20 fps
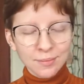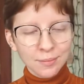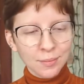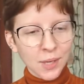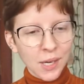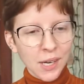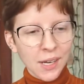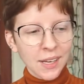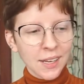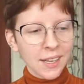
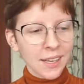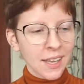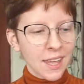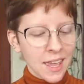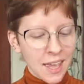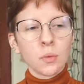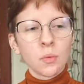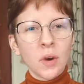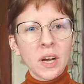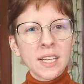But
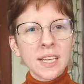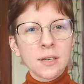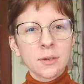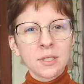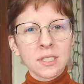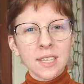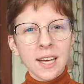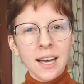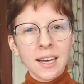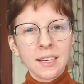while I was
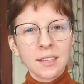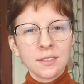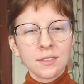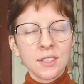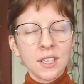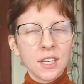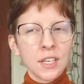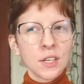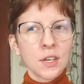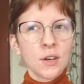kind of
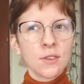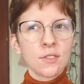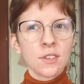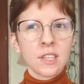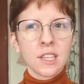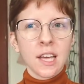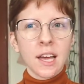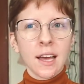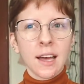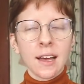getting over
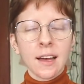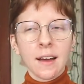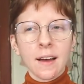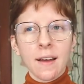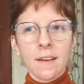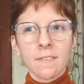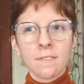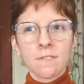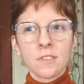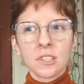that,
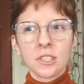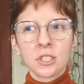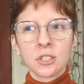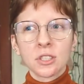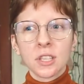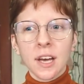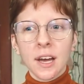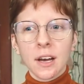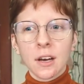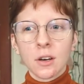I filled
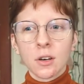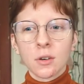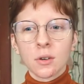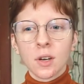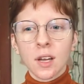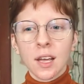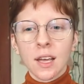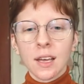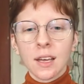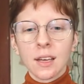out
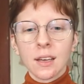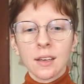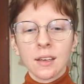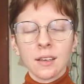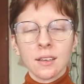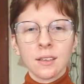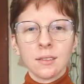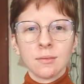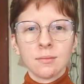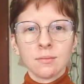
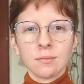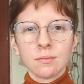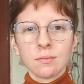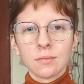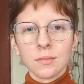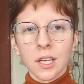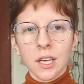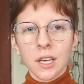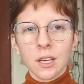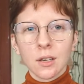a
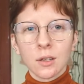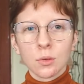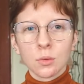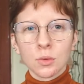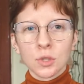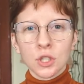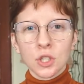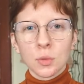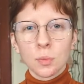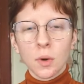like
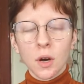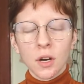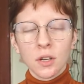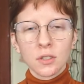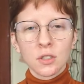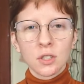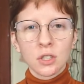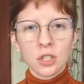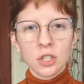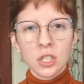
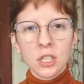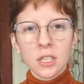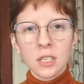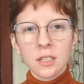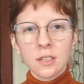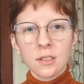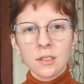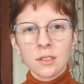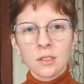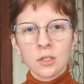response
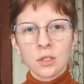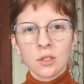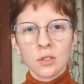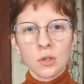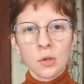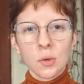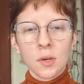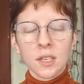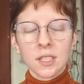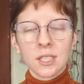sheet
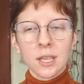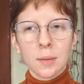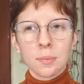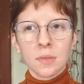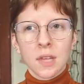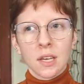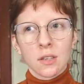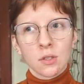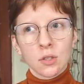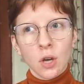to accept
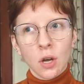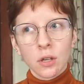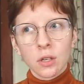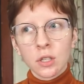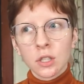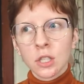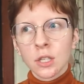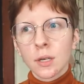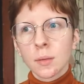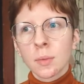that
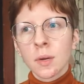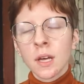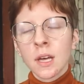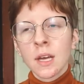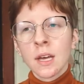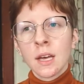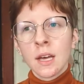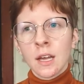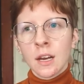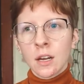scholarship,
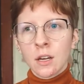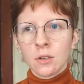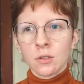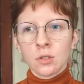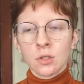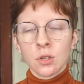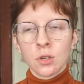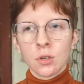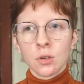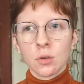and I
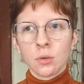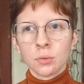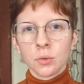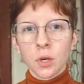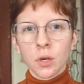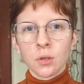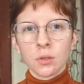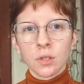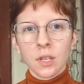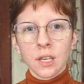also
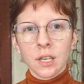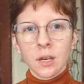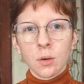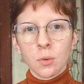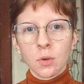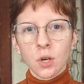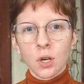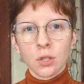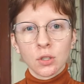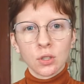wrote like a
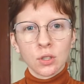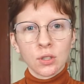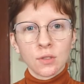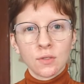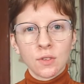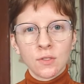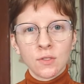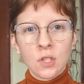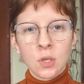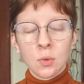one hundred
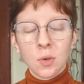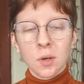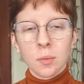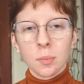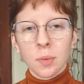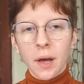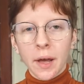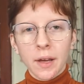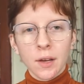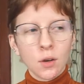fifty word
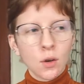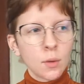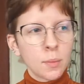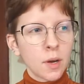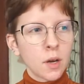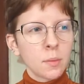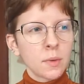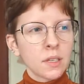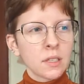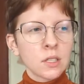bio
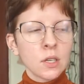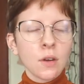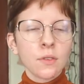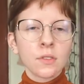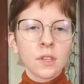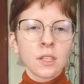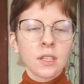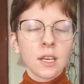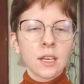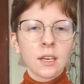about myself
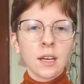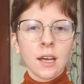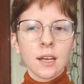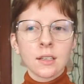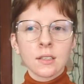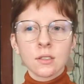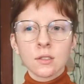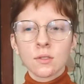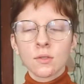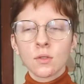that they had
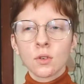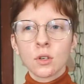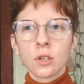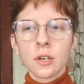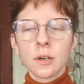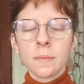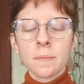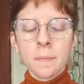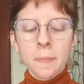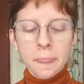asked
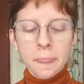for.